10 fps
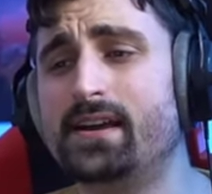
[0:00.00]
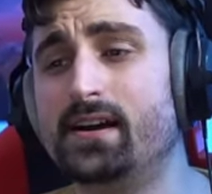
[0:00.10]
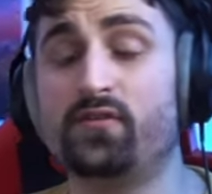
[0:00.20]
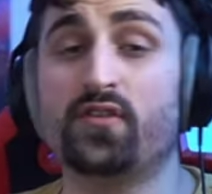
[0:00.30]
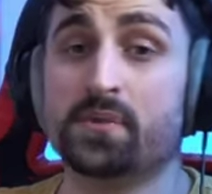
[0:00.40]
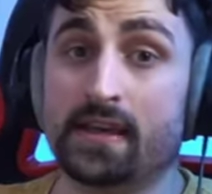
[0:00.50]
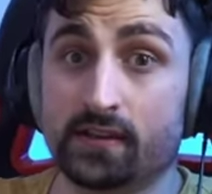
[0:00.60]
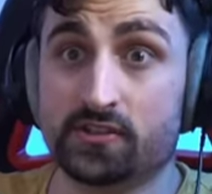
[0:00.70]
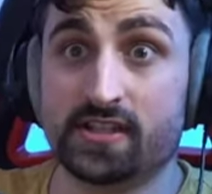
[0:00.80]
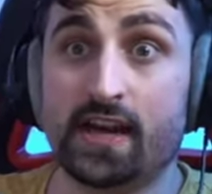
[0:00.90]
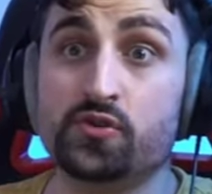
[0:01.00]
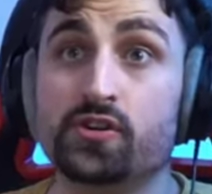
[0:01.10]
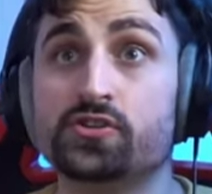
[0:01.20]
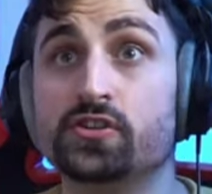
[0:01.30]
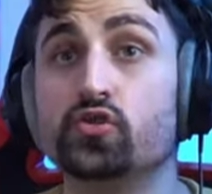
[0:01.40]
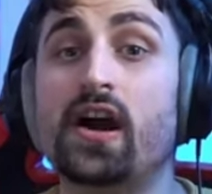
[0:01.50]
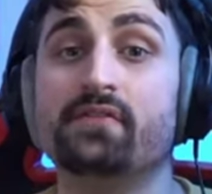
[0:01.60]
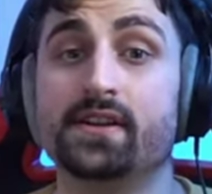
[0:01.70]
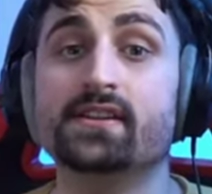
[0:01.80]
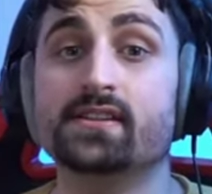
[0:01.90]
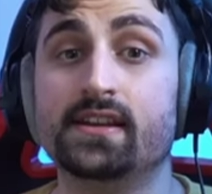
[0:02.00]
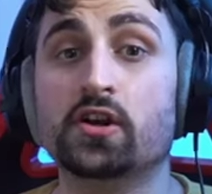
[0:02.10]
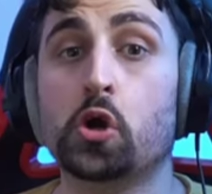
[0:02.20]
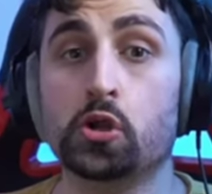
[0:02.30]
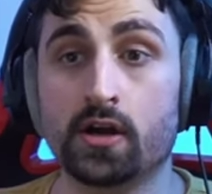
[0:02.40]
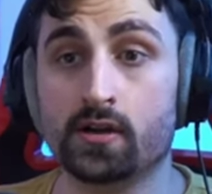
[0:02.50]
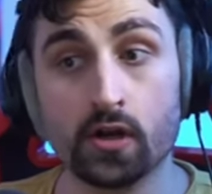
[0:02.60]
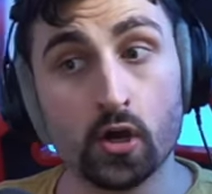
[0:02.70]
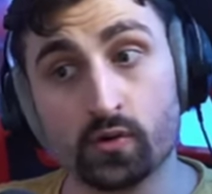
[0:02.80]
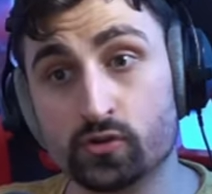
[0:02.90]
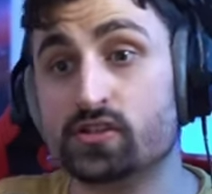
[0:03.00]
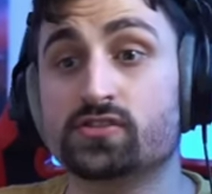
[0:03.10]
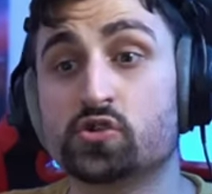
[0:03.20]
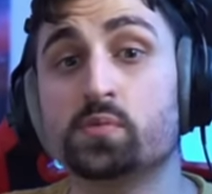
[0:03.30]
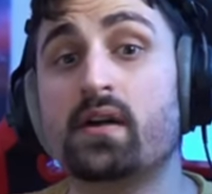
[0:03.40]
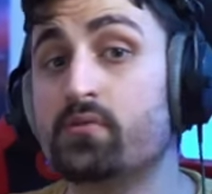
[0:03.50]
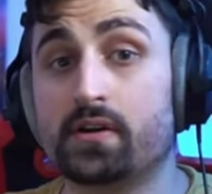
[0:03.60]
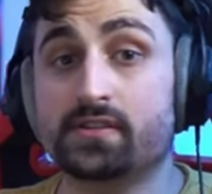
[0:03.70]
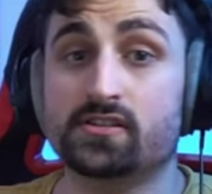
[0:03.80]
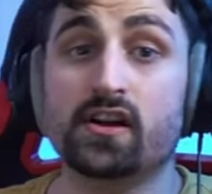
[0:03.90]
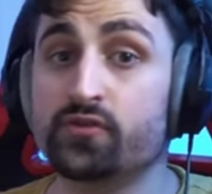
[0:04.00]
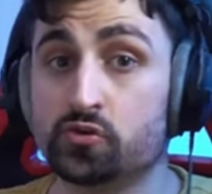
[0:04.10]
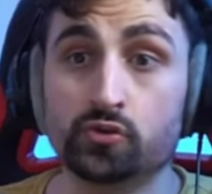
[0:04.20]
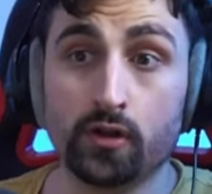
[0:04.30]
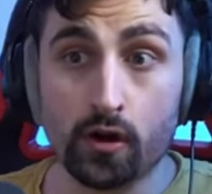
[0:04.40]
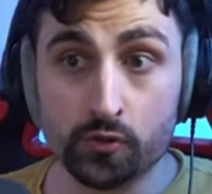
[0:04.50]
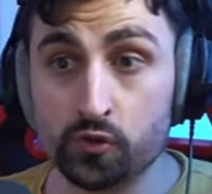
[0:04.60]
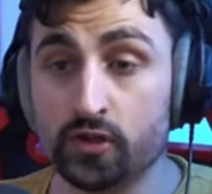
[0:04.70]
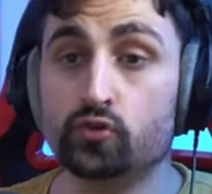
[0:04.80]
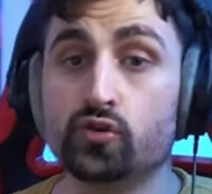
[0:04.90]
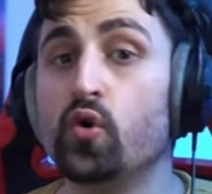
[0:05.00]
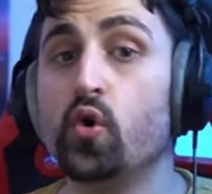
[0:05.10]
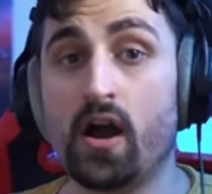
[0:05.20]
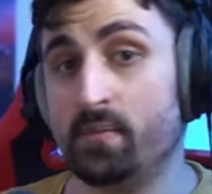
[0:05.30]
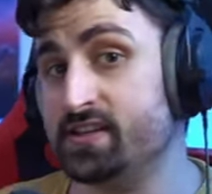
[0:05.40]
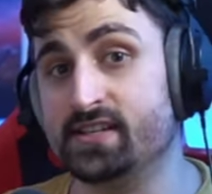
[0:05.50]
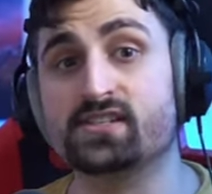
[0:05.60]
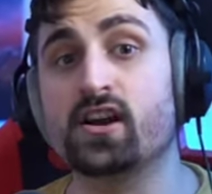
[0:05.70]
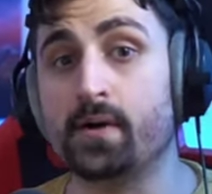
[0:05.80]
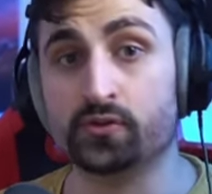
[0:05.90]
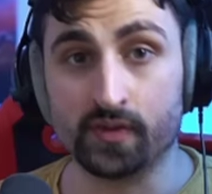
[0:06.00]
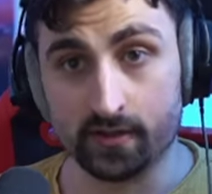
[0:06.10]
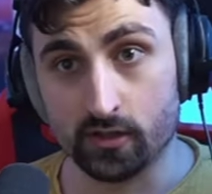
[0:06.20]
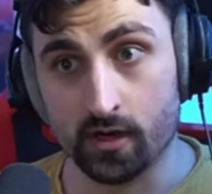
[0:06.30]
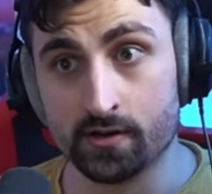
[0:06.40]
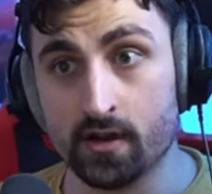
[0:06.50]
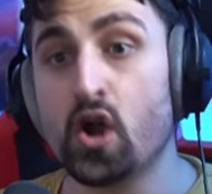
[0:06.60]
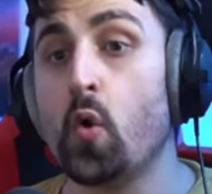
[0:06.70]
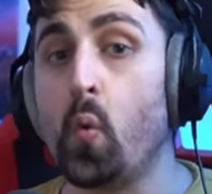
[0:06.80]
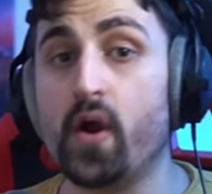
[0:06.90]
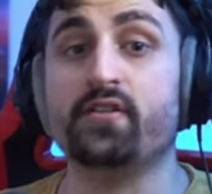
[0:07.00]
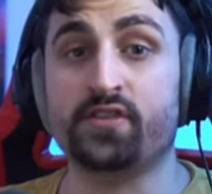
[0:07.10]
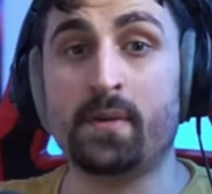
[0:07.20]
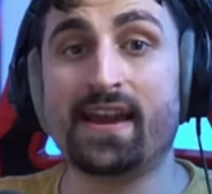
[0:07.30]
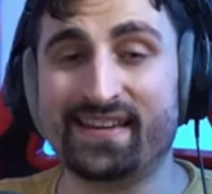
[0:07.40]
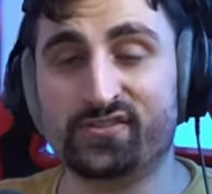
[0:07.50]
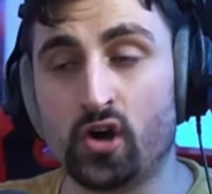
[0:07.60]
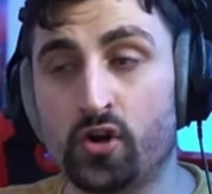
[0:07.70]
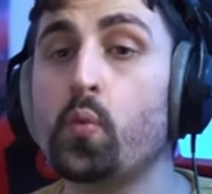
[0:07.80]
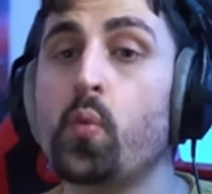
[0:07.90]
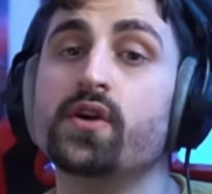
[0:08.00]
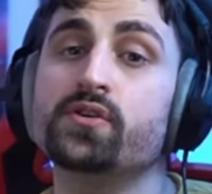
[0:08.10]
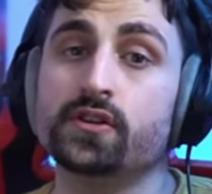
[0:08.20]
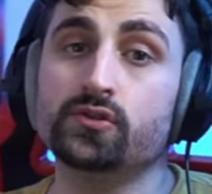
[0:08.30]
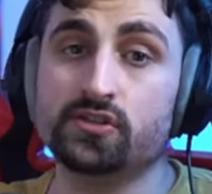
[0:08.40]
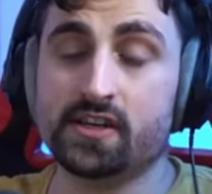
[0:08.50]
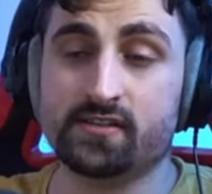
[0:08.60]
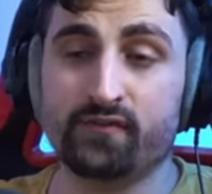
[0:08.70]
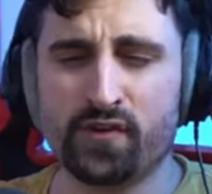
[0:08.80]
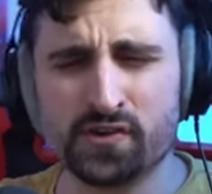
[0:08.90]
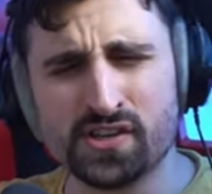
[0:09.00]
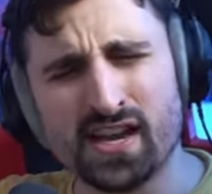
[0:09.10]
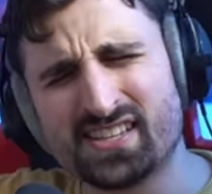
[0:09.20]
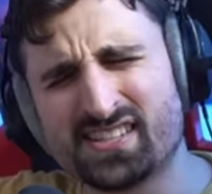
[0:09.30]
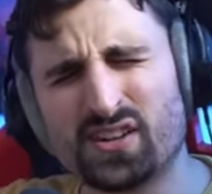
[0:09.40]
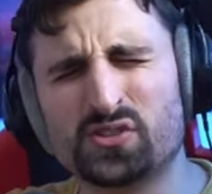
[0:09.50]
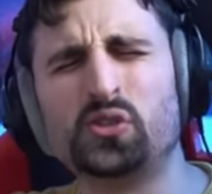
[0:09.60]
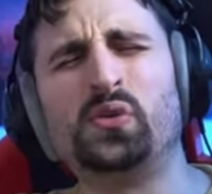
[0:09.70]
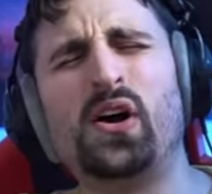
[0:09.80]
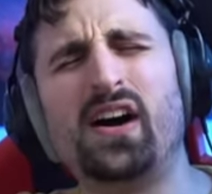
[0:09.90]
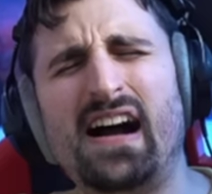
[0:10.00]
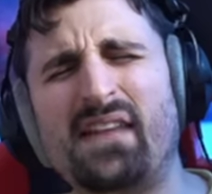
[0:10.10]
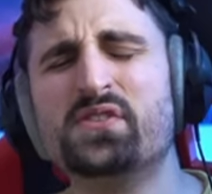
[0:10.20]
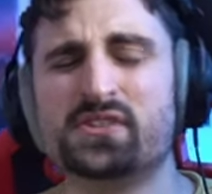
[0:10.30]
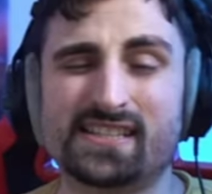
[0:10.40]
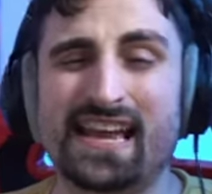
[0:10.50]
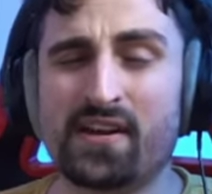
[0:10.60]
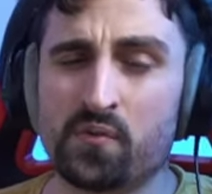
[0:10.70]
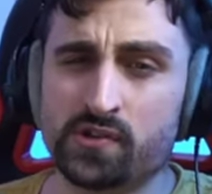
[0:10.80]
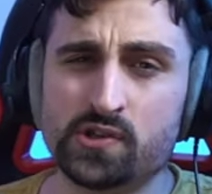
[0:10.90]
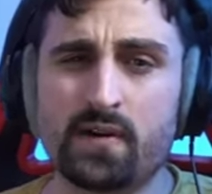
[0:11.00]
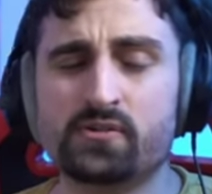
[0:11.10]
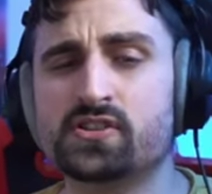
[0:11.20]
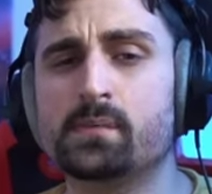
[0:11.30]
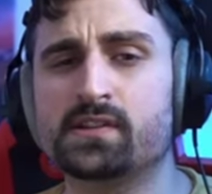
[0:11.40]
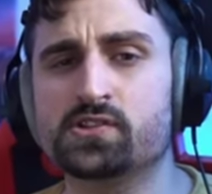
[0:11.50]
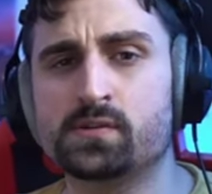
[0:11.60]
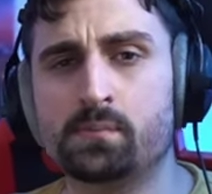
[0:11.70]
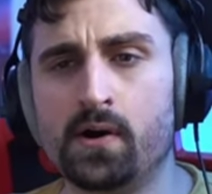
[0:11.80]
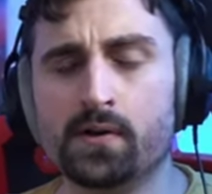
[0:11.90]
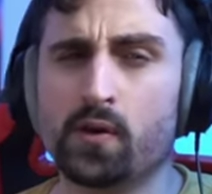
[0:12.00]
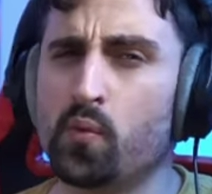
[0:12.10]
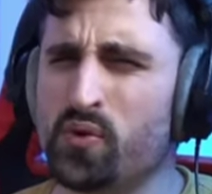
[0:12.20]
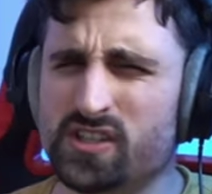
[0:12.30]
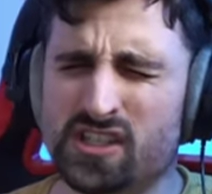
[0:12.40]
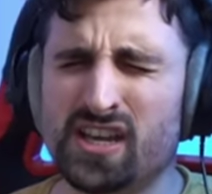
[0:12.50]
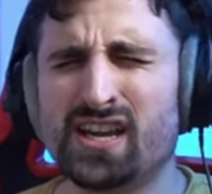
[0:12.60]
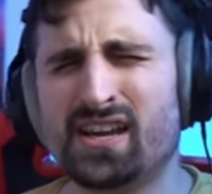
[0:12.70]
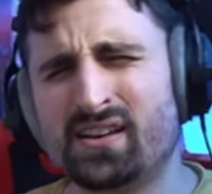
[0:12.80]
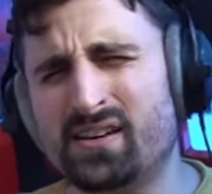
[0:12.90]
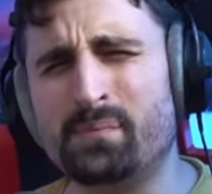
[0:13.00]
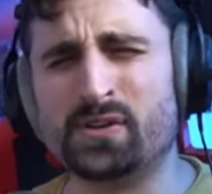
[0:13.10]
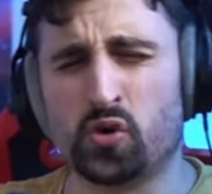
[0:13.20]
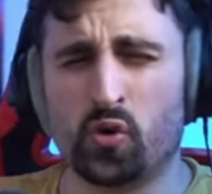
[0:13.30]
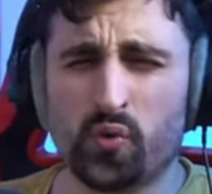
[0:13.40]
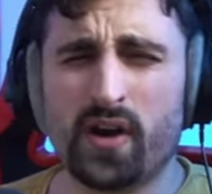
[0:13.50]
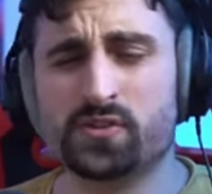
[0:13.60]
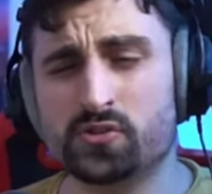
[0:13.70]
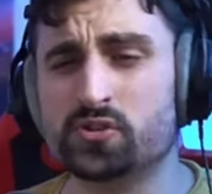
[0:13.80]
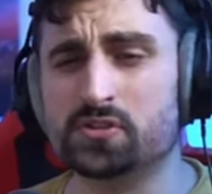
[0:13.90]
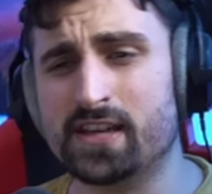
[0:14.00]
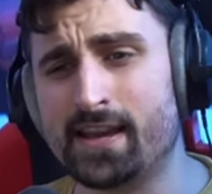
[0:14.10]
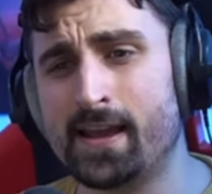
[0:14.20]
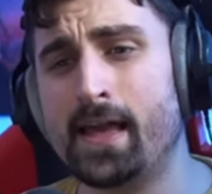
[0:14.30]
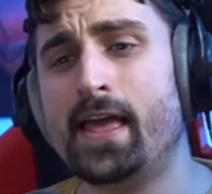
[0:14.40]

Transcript: um, uh, from the killer side, you also need to have an in inner clock. When you chase a survivor at the start for too long, you need to know how many gens are about to get done, where they might get done, where you need to chase them first. Start to understand where survivors typically spawn and which uh, patrol routes you should take.